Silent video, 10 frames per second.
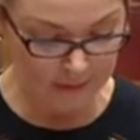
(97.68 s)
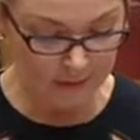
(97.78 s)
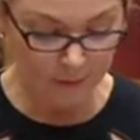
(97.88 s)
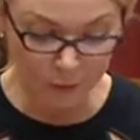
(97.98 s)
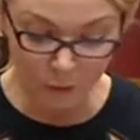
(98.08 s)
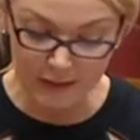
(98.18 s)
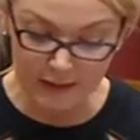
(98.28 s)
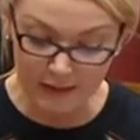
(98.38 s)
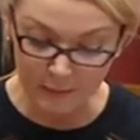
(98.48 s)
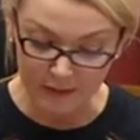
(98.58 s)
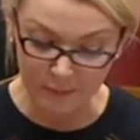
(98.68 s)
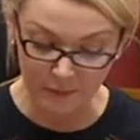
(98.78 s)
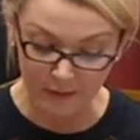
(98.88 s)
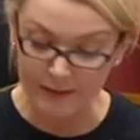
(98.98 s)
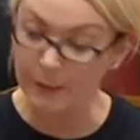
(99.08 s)
Of course, estimates
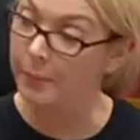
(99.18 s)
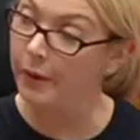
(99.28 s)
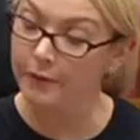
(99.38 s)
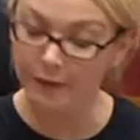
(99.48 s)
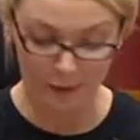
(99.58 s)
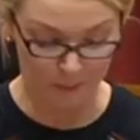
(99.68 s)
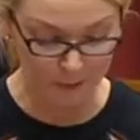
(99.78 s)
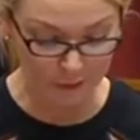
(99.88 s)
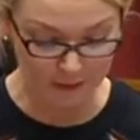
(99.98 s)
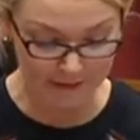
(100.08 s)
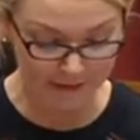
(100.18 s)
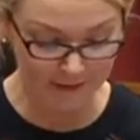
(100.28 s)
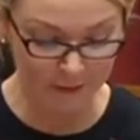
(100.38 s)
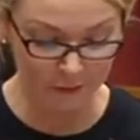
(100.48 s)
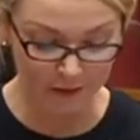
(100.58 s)
provides a perfect
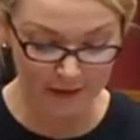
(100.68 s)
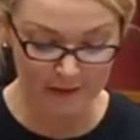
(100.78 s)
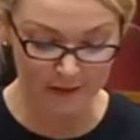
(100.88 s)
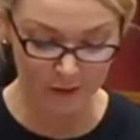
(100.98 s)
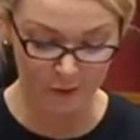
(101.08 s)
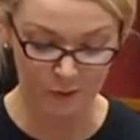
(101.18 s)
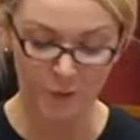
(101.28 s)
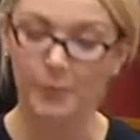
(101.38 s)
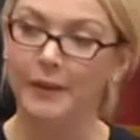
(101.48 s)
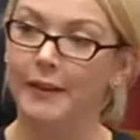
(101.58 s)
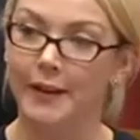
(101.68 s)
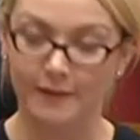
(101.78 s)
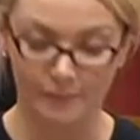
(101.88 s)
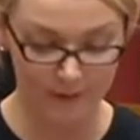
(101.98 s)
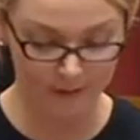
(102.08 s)
opportunity to raise the issue with the
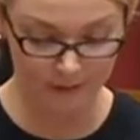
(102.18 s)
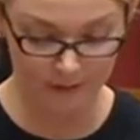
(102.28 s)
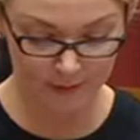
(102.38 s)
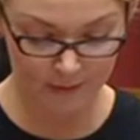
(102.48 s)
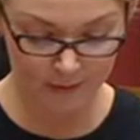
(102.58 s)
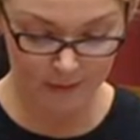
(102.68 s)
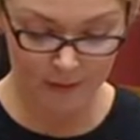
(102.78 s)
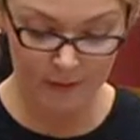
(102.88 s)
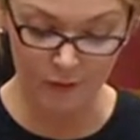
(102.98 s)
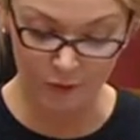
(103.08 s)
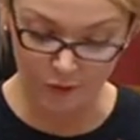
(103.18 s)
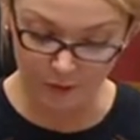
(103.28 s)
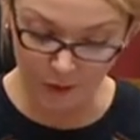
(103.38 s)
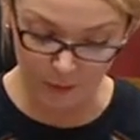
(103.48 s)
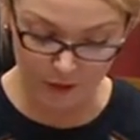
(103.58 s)
government. So
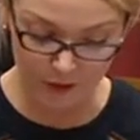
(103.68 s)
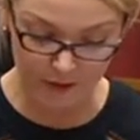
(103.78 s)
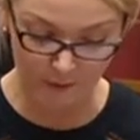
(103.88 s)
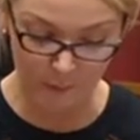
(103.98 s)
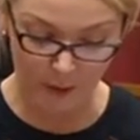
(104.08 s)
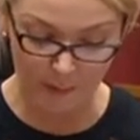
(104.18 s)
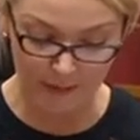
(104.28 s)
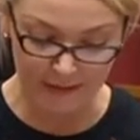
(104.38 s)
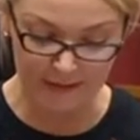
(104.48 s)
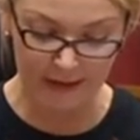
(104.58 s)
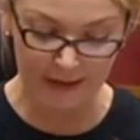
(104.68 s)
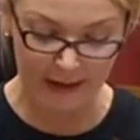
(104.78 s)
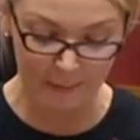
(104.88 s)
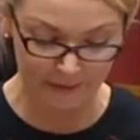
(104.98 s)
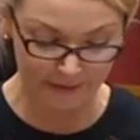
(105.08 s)
during questioning of Prime Minister and
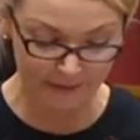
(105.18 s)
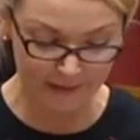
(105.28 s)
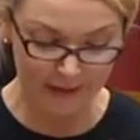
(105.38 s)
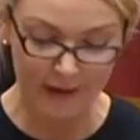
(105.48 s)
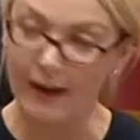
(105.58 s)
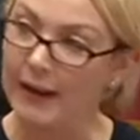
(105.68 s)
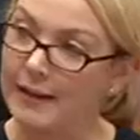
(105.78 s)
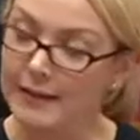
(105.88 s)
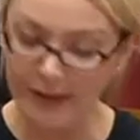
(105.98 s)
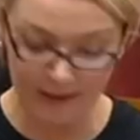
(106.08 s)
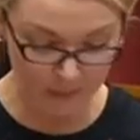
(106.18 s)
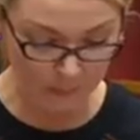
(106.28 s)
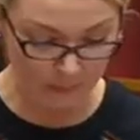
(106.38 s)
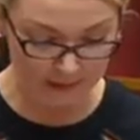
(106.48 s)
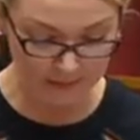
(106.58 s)
Cabinet, I asked Senator
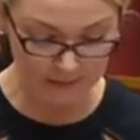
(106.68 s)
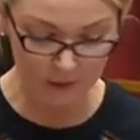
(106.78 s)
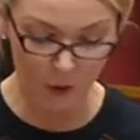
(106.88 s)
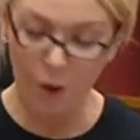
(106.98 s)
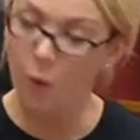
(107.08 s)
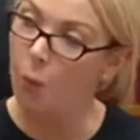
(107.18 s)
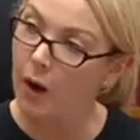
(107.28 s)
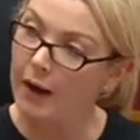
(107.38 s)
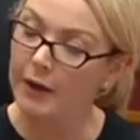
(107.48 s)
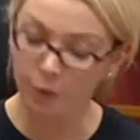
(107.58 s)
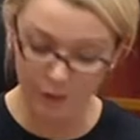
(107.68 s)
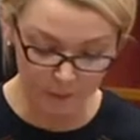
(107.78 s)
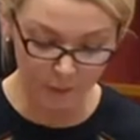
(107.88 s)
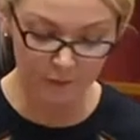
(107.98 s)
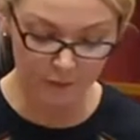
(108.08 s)
Brandis why
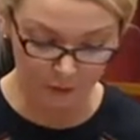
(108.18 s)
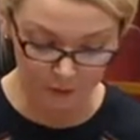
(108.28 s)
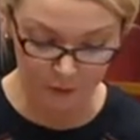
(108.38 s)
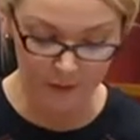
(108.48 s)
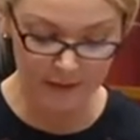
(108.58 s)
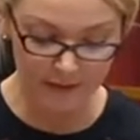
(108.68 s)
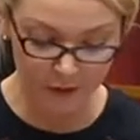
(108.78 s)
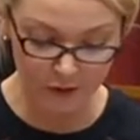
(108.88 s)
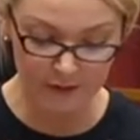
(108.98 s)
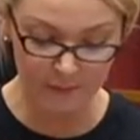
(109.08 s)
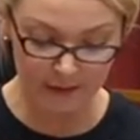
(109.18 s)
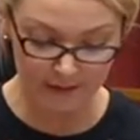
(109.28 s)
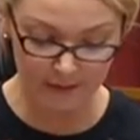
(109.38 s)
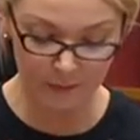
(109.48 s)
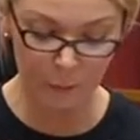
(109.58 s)
cross-portfolio Indigenous
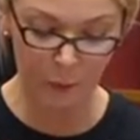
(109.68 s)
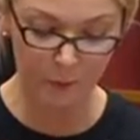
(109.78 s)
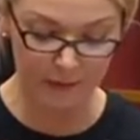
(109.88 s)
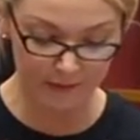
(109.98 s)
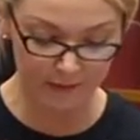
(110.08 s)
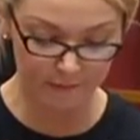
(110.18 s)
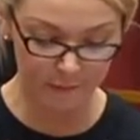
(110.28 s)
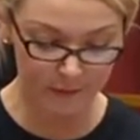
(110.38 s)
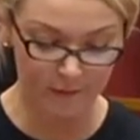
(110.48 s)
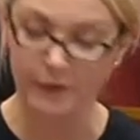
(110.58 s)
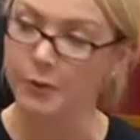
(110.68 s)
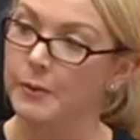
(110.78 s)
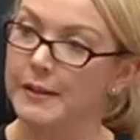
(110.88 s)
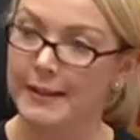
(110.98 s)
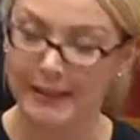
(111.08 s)
matters were omitted from the official
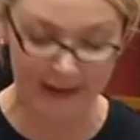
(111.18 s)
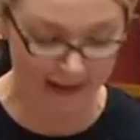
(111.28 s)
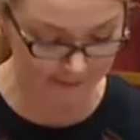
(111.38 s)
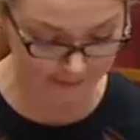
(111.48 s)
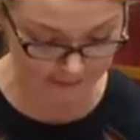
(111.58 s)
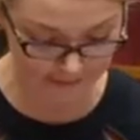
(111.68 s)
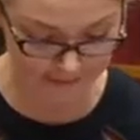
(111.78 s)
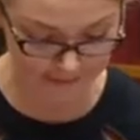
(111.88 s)
sitting calendar.